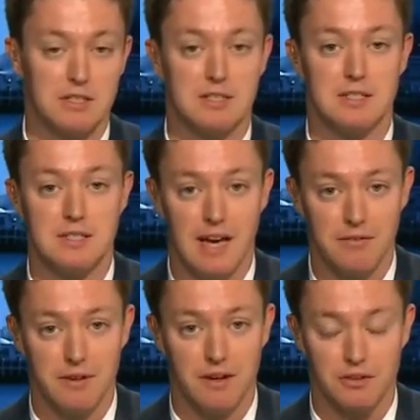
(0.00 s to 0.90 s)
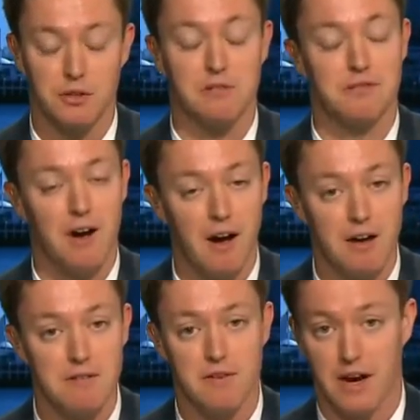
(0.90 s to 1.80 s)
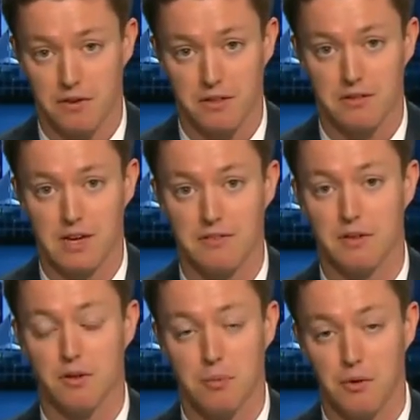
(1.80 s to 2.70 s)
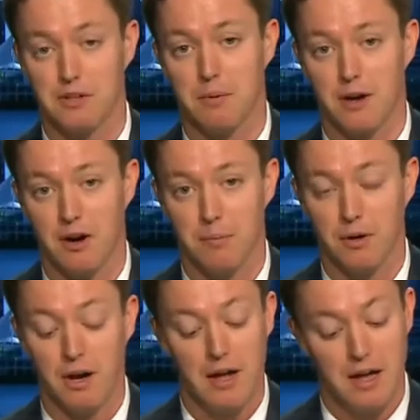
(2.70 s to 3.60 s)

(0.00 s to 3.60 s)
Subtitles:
5 out of the 7 are appointed by Harper.